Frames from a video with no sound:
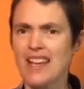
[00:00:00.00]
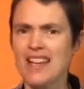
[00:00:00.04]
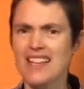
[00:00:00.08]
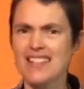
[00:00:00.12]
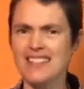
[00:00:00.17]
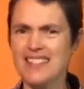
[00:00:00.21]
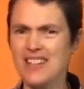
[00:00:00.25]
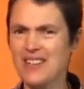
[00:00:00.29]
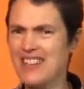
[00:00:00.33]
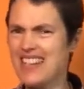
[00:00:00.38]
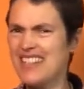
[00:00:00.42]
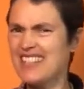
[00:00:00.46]

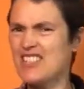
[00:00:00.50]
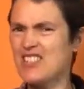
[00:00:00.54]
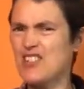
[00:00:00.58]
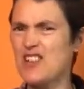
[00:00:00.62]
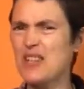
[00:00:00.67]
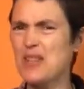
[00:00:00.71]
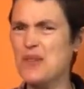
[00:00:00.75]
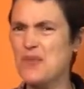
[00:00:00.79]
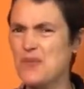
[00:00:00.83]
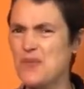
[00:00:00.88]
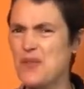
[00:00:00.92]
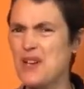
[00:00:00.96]
So let's
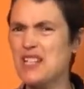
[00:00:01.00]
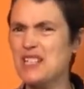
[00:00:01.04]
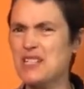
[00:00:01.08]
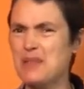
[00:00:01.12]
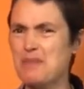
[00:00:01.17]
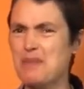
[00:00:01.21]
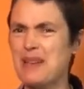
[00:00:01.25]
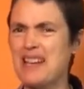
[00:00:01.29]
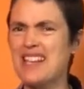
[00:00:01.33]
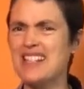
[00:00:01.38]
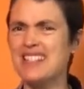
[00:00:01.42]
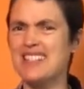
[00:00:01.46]
try the
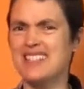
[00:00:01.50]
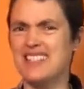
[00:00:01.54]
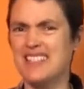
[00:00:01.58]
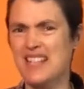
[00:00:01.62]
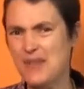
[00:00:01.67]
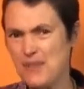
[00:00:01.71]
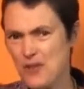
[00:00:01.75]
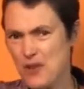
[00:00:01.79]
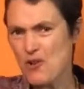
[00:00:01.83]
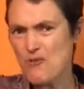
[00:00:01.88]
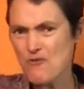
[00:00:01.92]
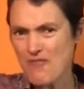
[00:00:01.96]
first bit, see
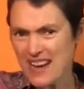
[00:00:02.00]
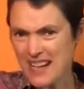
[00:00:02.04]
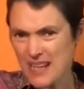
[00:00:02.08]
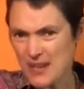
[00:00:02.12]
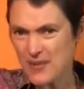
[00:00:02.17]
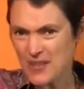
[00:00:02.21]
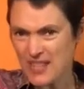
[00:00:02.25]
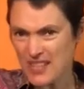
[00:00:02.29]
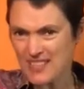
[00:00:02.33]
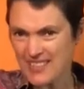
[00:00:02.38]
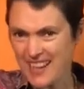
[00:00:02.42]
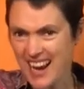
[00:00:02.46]
if you're ready
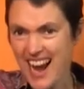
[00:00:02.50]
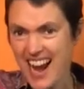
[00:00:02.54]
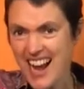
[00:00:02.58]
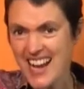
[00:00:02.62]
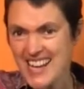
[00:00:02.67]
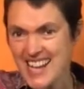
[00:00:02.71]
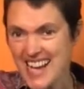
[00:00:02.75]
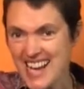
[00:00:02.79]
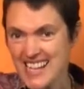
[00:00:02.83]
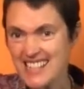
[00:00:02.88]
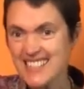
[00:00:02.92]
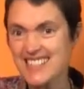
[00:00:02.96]
for those
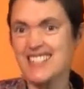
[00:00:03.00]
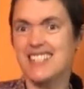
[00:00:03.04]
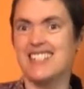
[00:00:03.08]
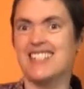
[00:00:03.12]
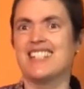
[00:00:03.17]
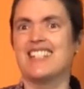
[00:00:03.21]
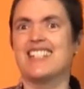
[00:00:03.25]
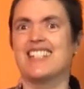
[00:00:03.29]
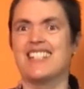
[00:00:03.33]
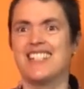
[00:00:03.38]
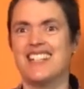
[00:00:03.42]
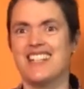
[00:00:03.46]
ayas,
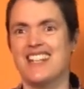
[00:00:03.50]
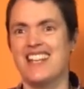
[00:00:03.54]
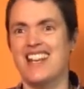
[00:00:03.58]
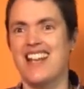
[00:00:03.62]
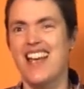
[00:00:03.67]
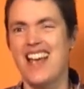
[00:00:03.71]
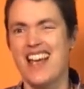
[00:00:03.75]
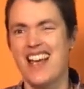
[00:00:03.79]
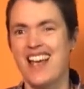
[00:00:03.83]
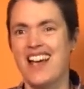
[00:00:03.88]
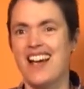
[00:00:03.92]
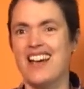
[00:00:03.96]

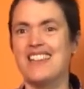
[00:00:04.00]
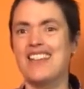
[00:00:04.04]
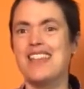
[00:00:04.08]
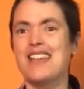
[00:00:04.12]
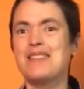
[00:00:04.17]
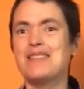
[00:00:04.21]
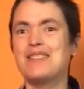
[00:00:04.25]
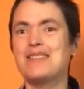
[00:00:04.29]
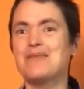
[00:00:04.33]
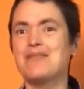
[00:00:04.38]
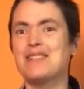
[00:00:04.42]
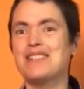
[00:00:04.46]
and
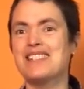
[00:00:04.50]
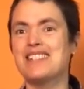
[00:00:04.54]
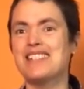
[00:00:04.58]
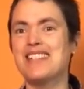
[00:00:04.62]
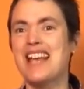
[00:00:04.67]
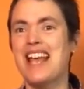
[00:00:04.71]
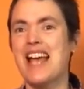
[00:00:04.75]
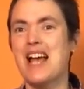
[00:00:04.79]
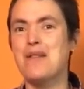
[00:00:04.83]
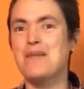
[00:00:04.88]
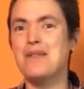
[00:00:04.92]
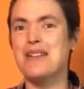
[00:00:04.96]
then we'll
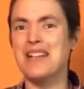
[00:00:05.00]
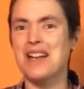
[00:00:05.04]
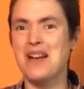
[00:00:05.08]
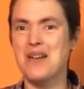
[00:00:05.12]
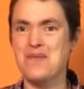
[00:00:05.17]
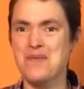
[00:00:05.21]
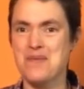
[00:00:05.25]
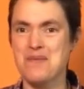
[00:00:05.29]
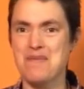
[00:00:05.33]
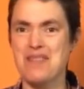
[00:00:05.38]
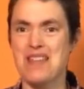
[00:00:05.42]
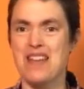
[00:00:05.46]
see how we go
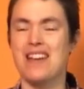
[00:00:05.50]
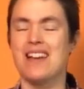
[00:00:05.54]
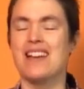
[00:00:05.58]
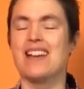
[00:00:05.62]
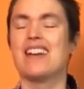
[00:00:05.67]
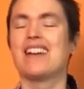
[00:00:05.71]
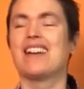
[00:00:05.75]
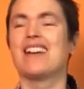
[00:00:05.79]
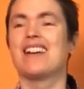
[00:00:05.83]
from there.